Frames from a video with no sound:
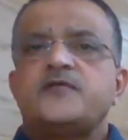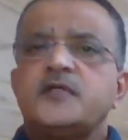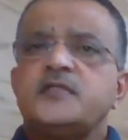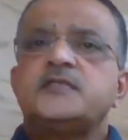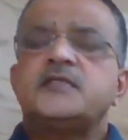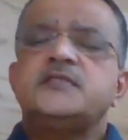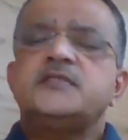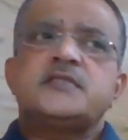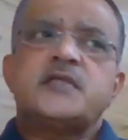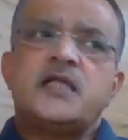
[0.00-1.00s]
For
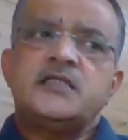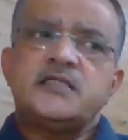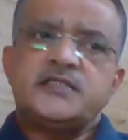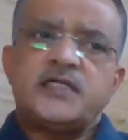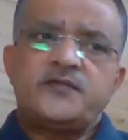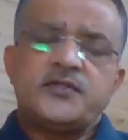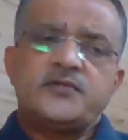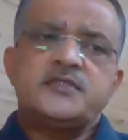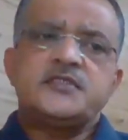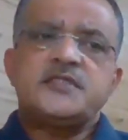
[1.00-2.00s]
instance, I'll just share with
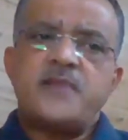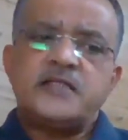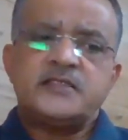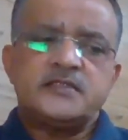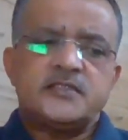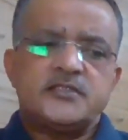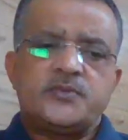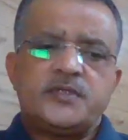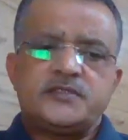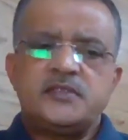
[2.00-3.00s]
you, just imagine a
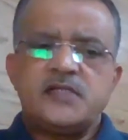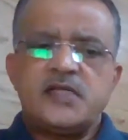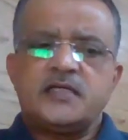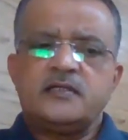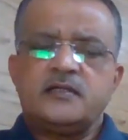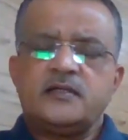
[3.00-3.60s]
situation that